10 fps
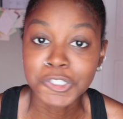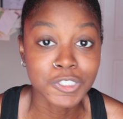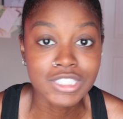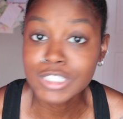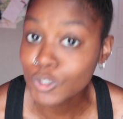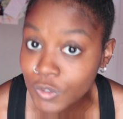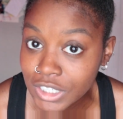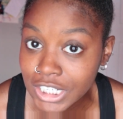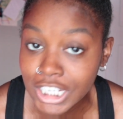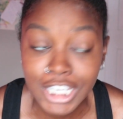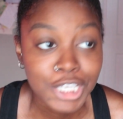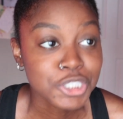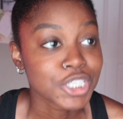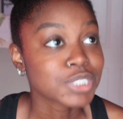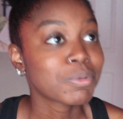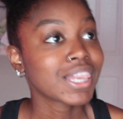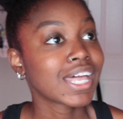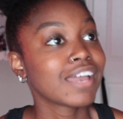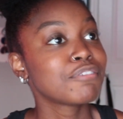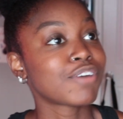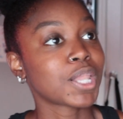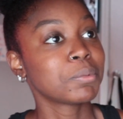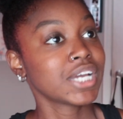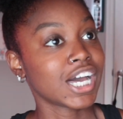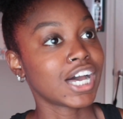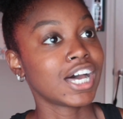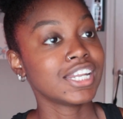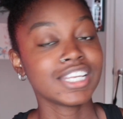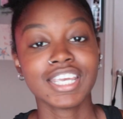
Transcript: Jesus is Lord, changing my life, following God.